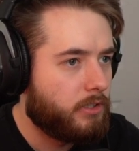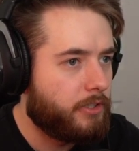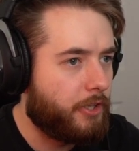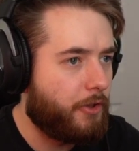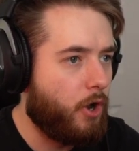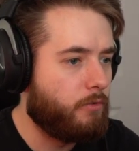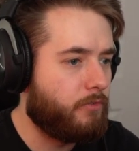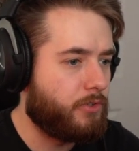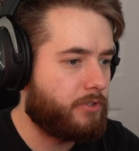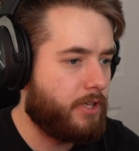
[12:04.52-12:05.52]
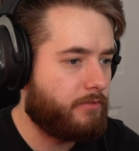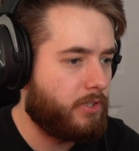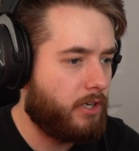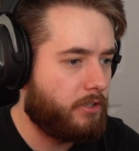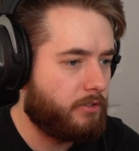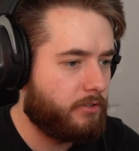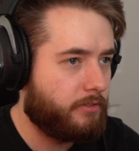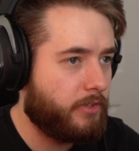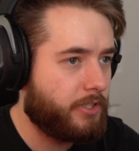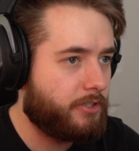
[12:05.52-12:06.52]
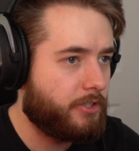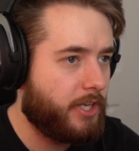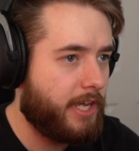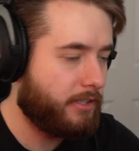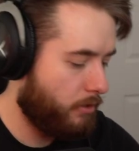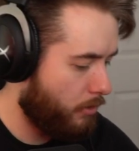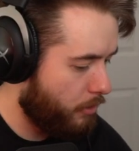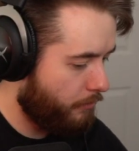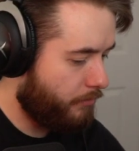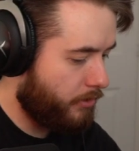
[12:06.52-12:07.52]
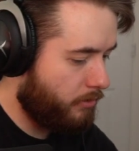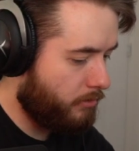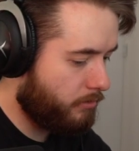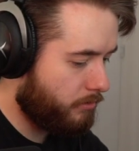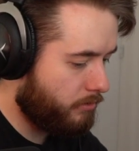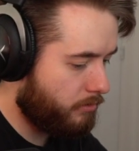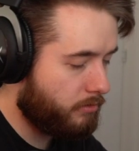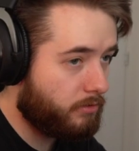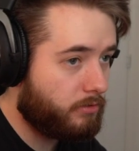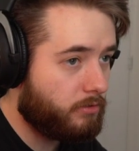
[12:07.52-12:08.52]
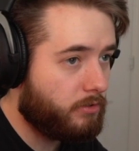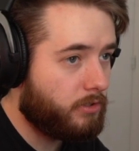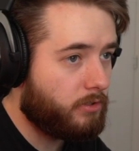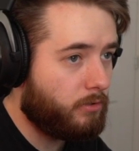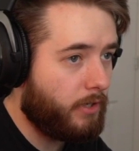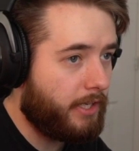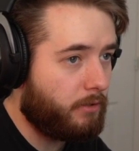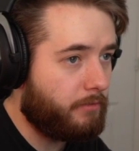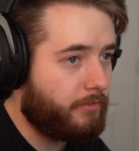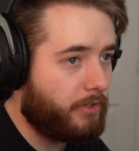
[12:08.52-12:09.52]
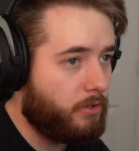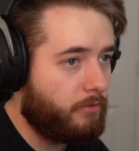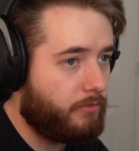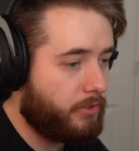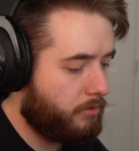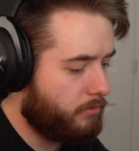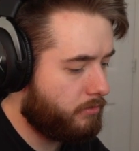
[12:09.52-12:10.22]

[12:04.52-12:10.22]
the other overviews they've done. If I just search Halo overview, or Halo Infinite overview,